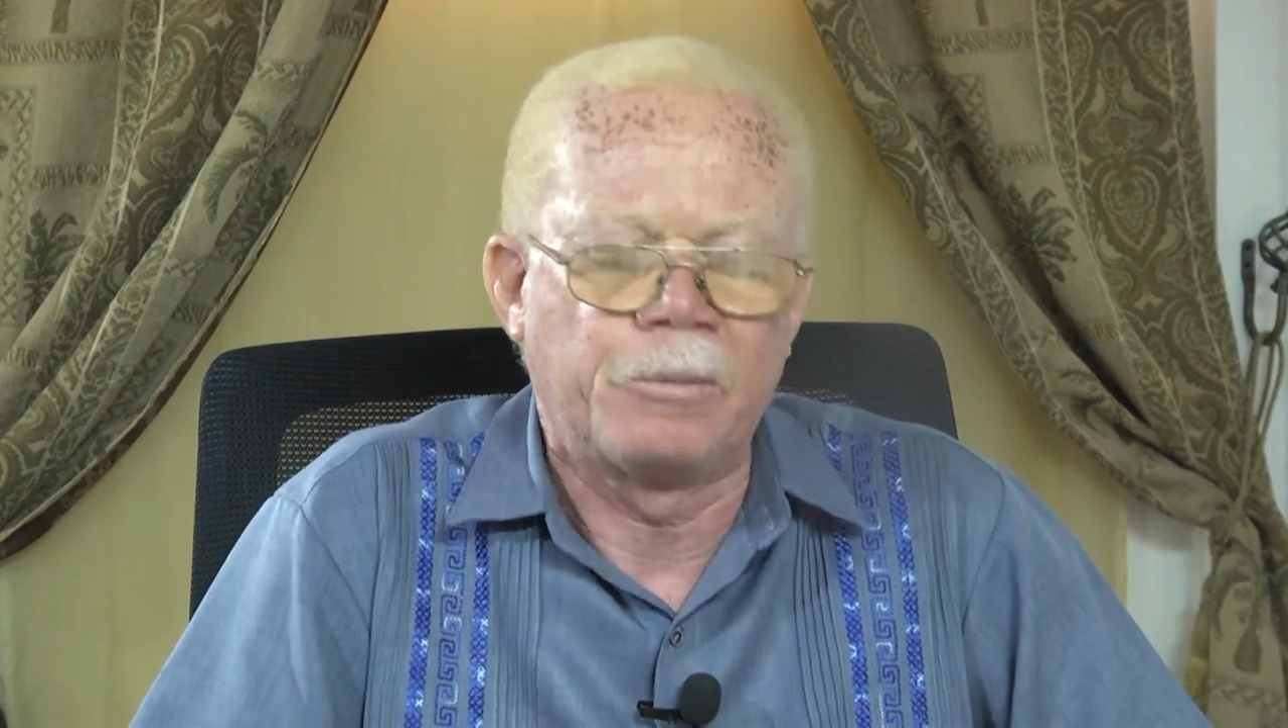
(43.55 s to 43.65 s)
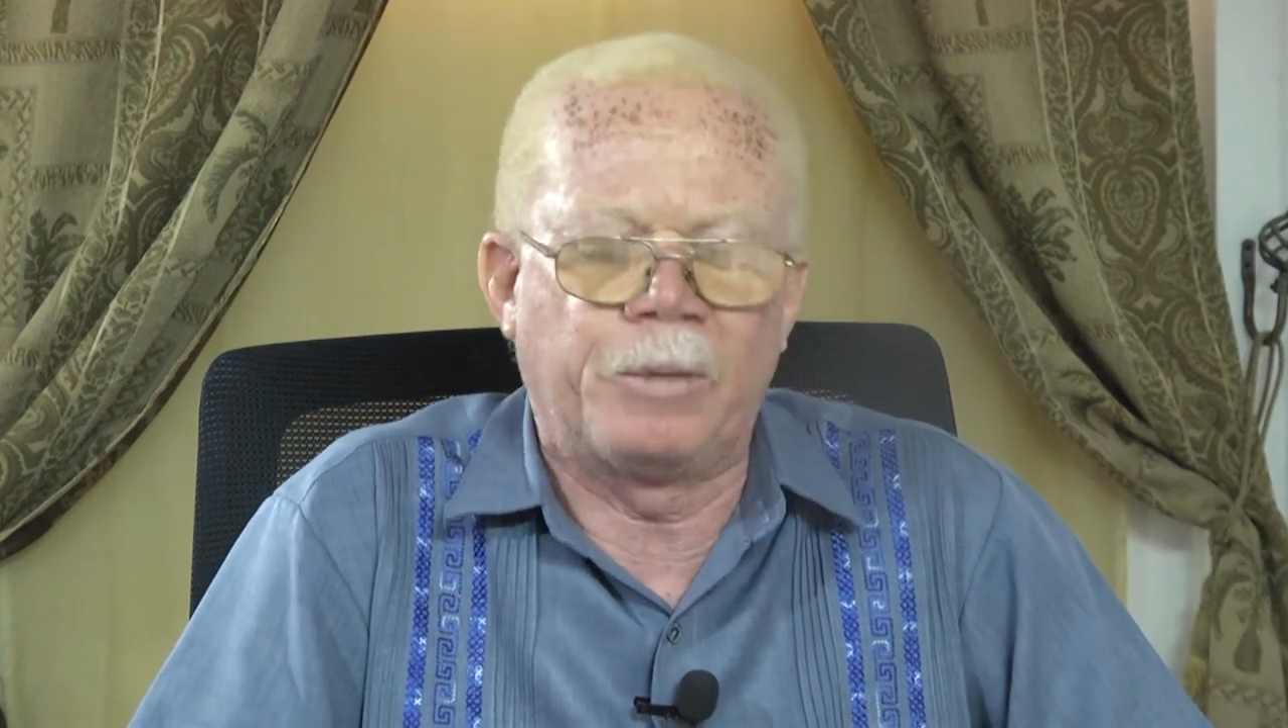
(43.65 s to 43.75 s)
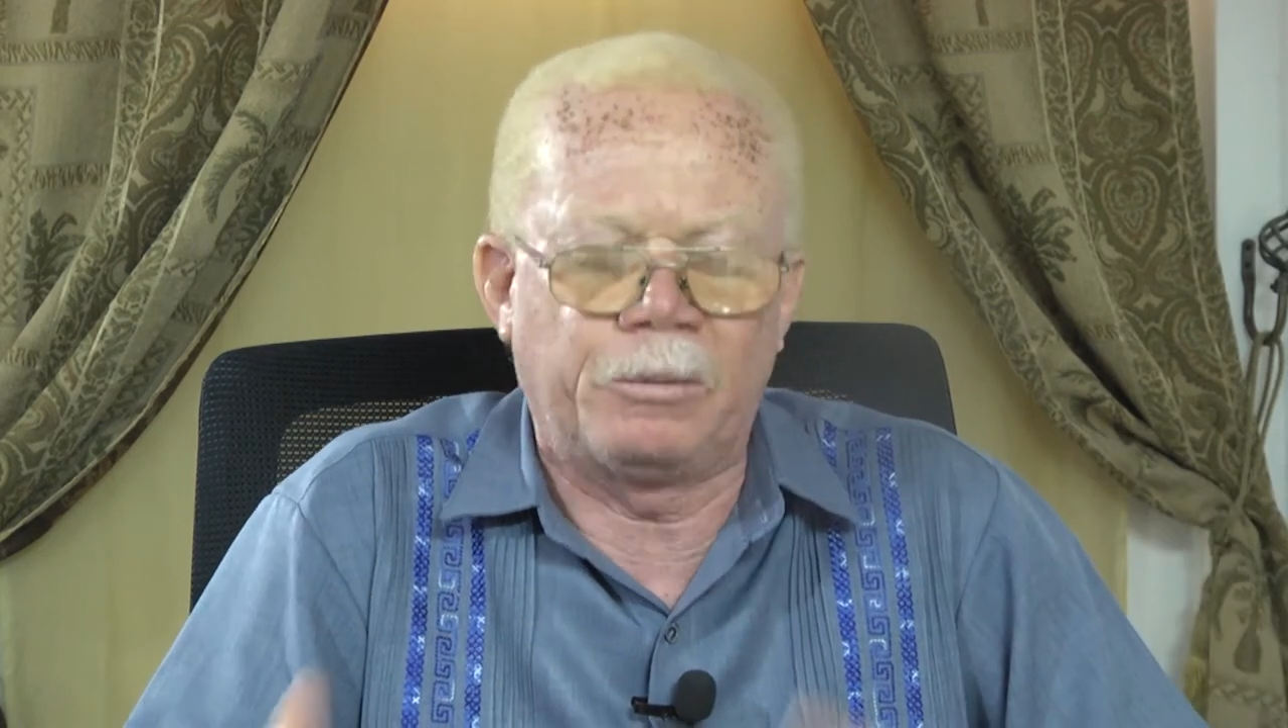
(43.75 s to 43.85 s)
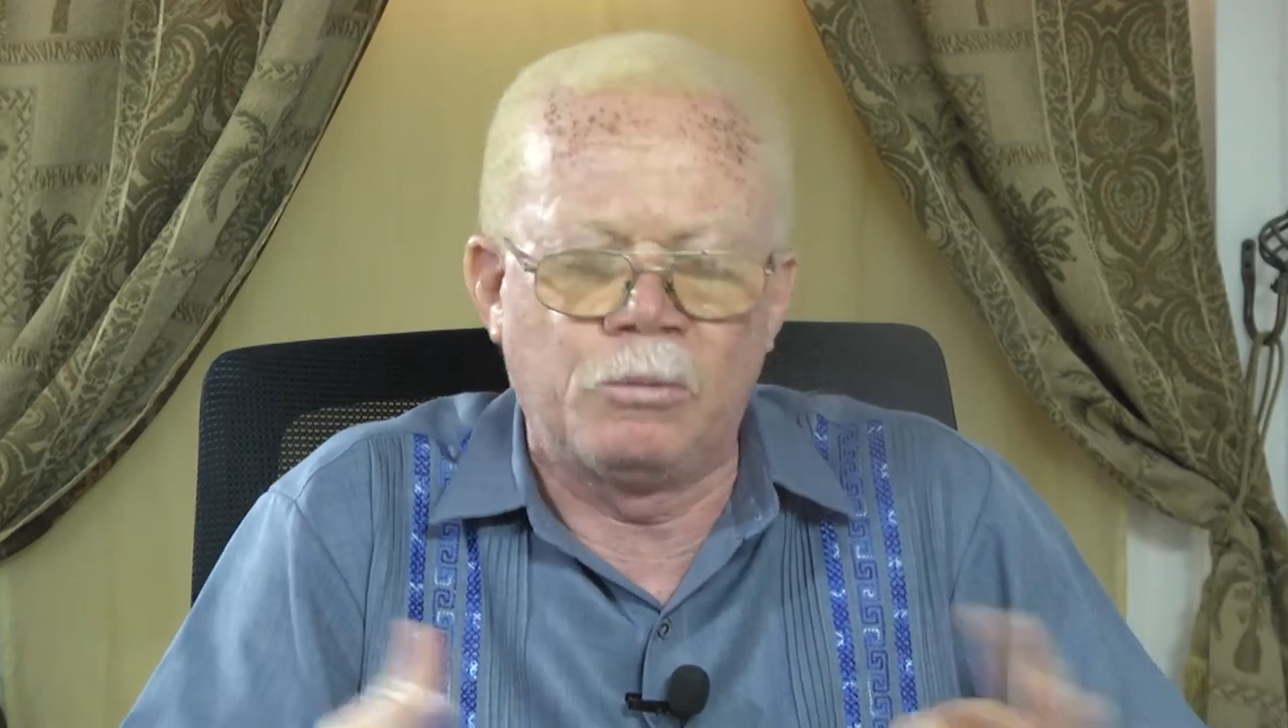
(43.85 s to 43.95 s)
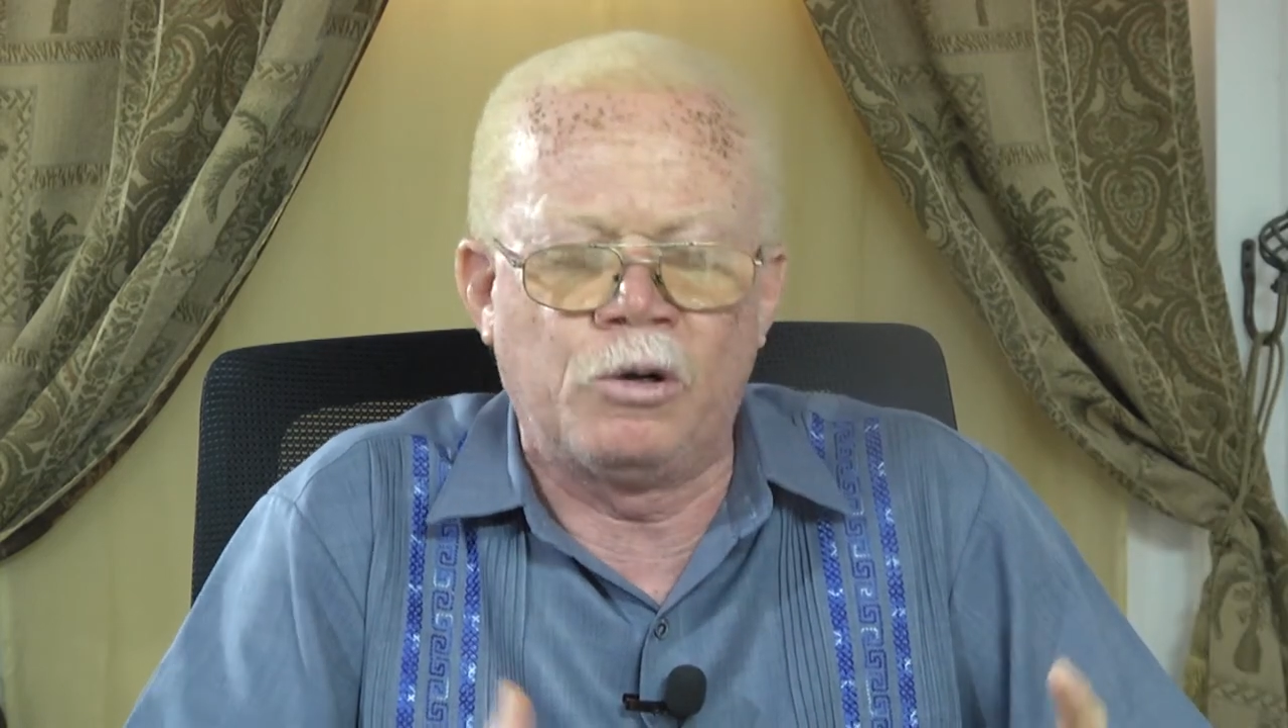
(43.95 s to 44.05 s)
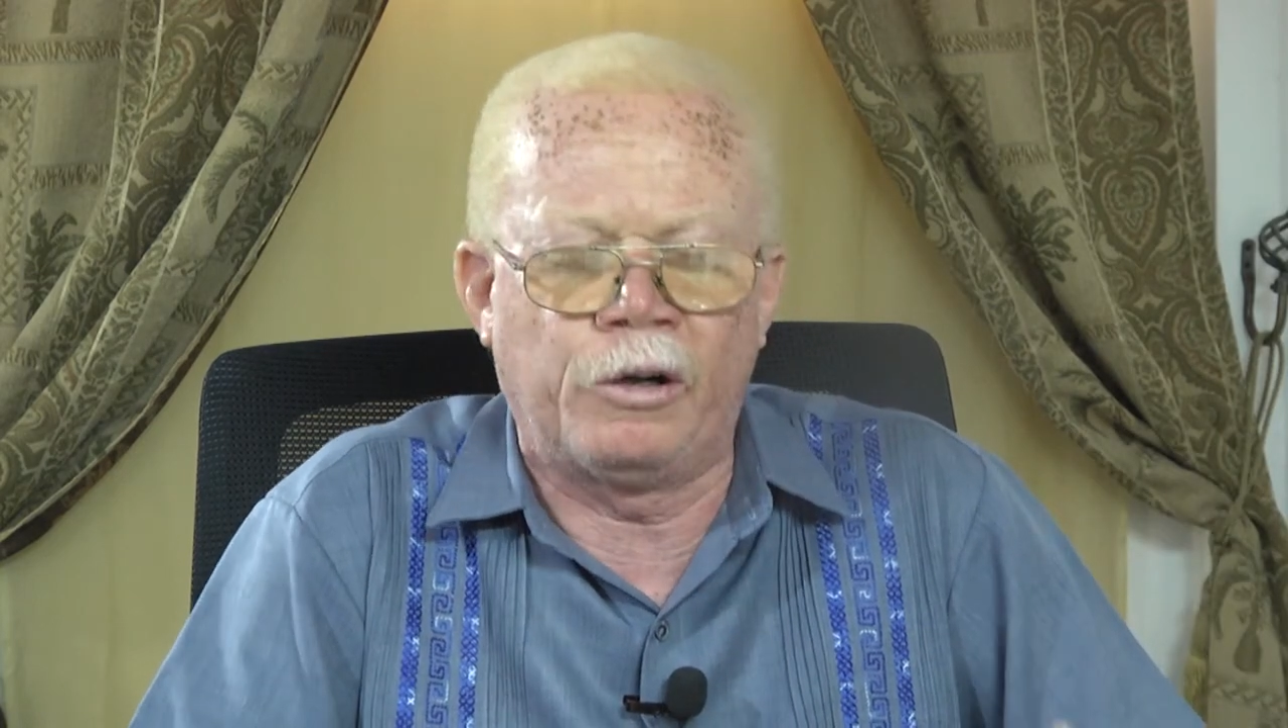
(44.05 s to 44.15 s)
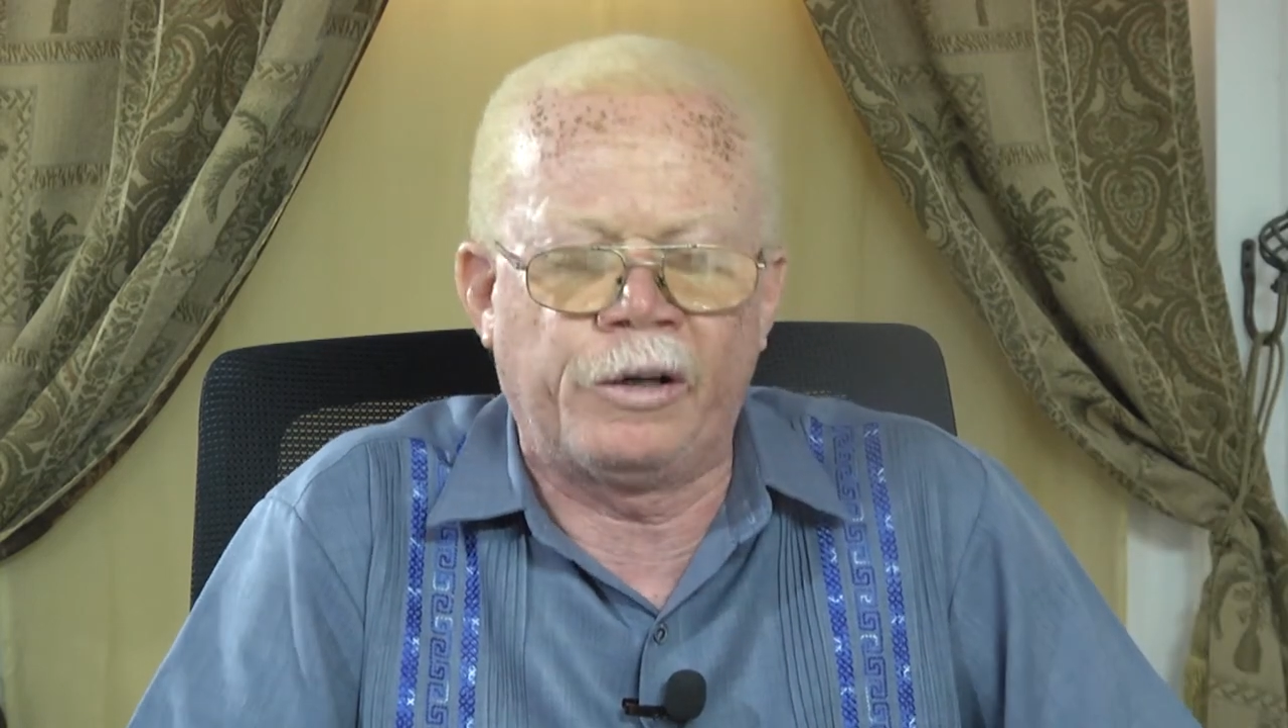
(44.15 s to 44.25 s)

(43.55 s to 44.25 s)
But more,